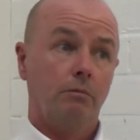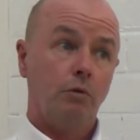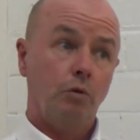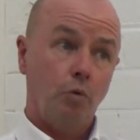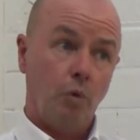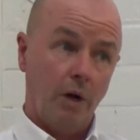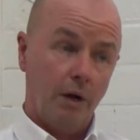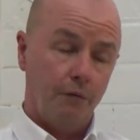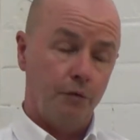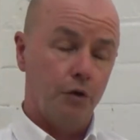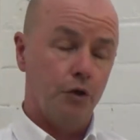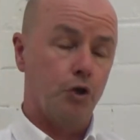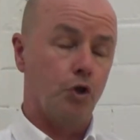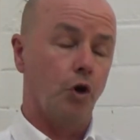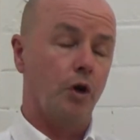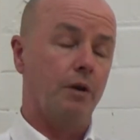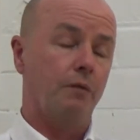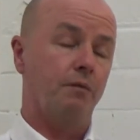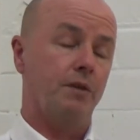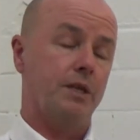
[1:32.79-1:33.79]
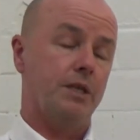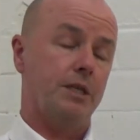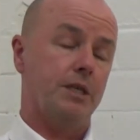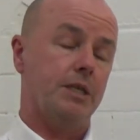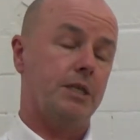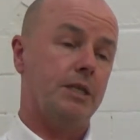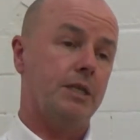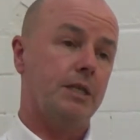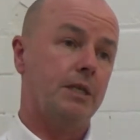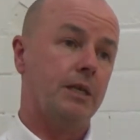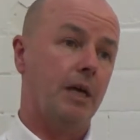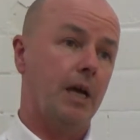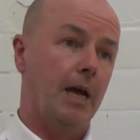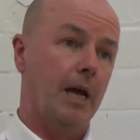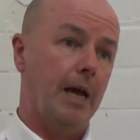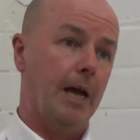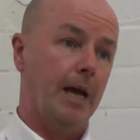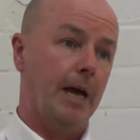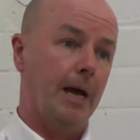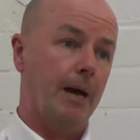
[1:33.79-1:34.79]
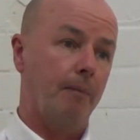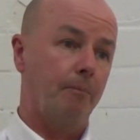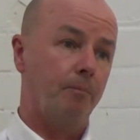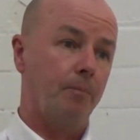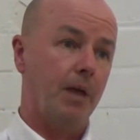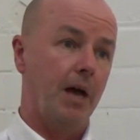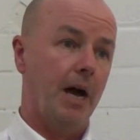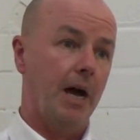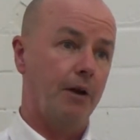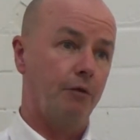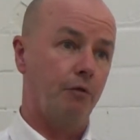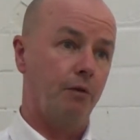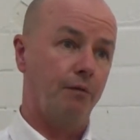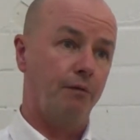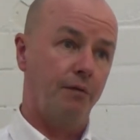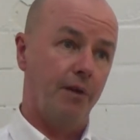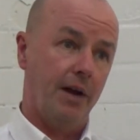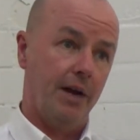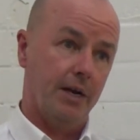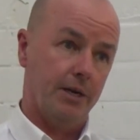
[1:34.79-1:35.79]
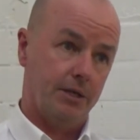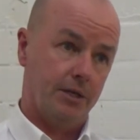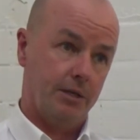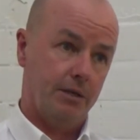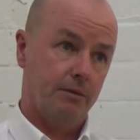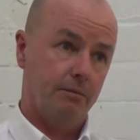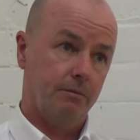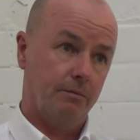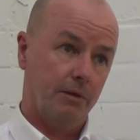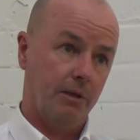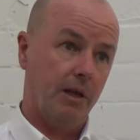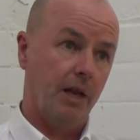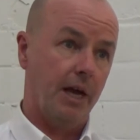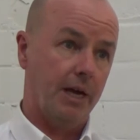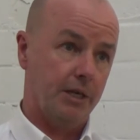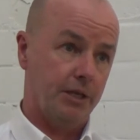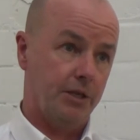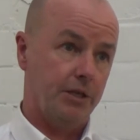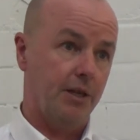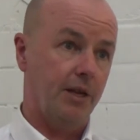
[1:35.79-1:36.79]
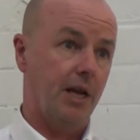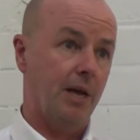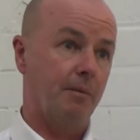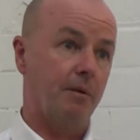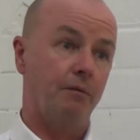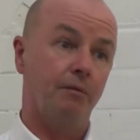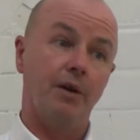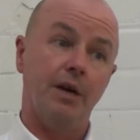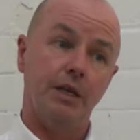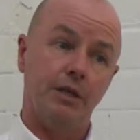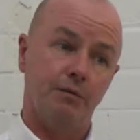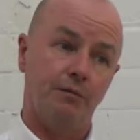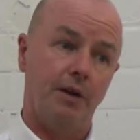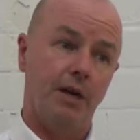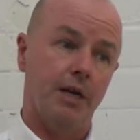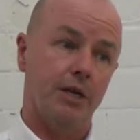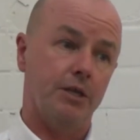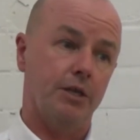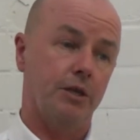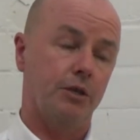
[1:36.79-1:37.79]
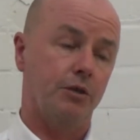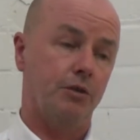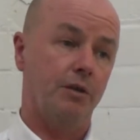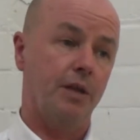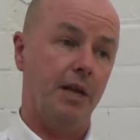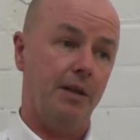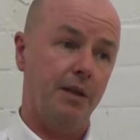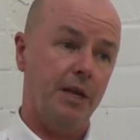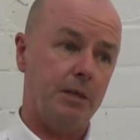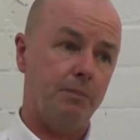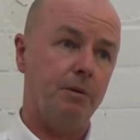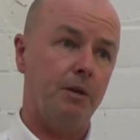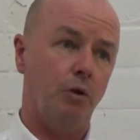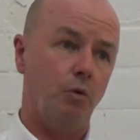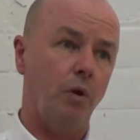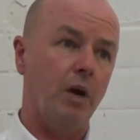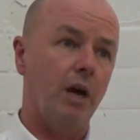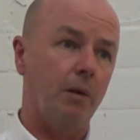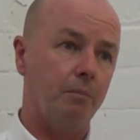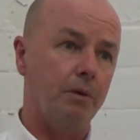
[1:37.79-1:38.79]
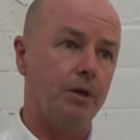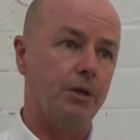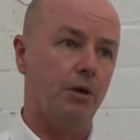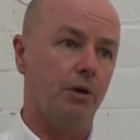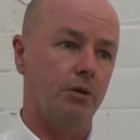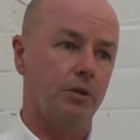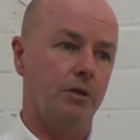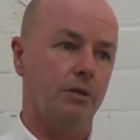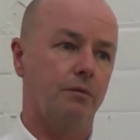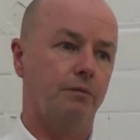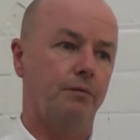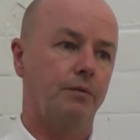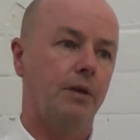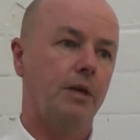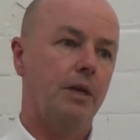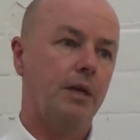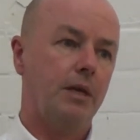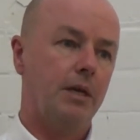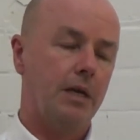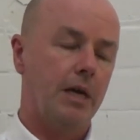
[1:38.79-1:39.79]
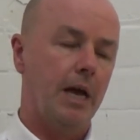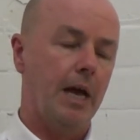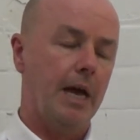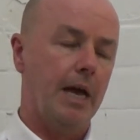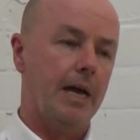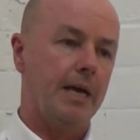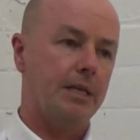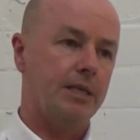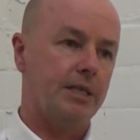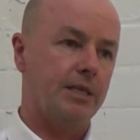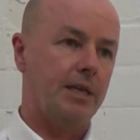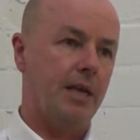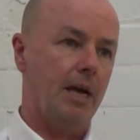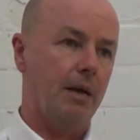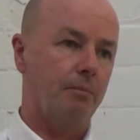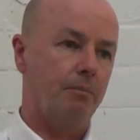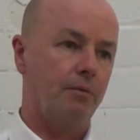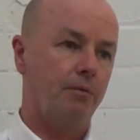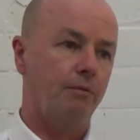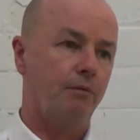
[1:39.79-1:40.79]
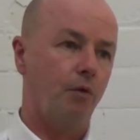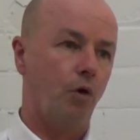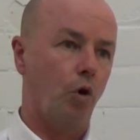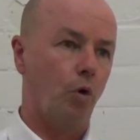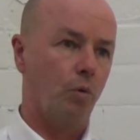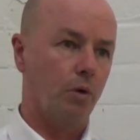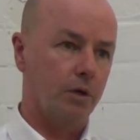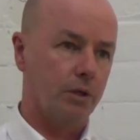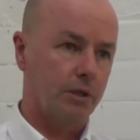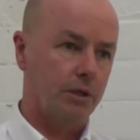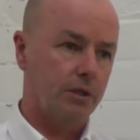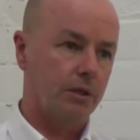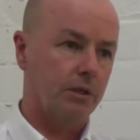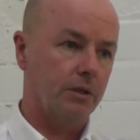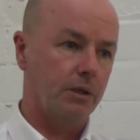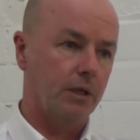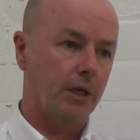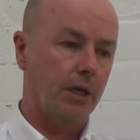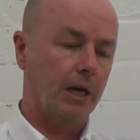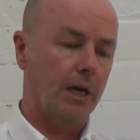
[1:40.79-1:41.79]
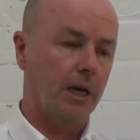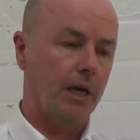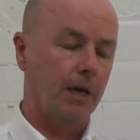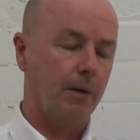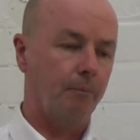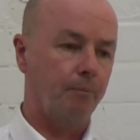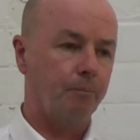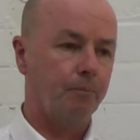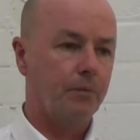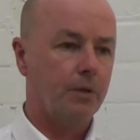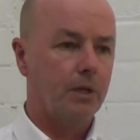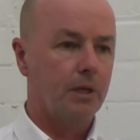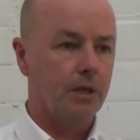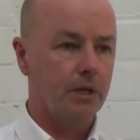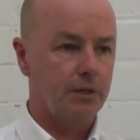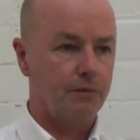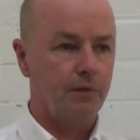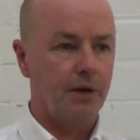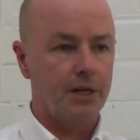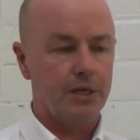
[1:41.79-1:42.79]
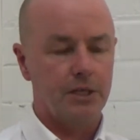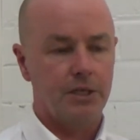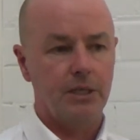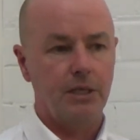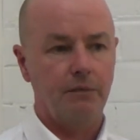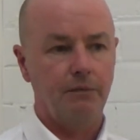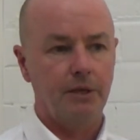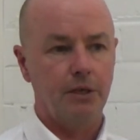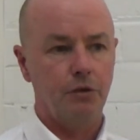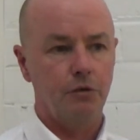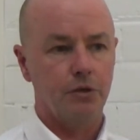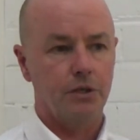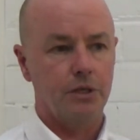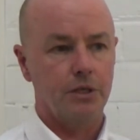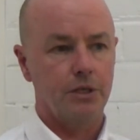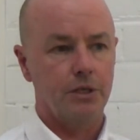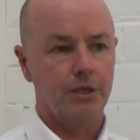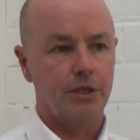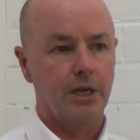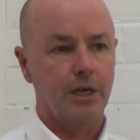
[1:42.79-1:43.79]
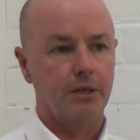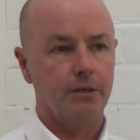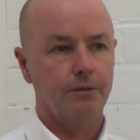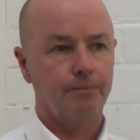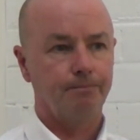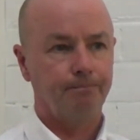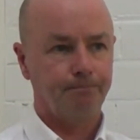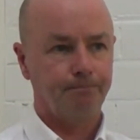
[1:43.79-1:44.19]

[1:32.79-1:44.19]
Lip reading: quite a few joint visits and referred clients to them and vice versa. So that's been quite a productive step forward as far as TVU is concerned.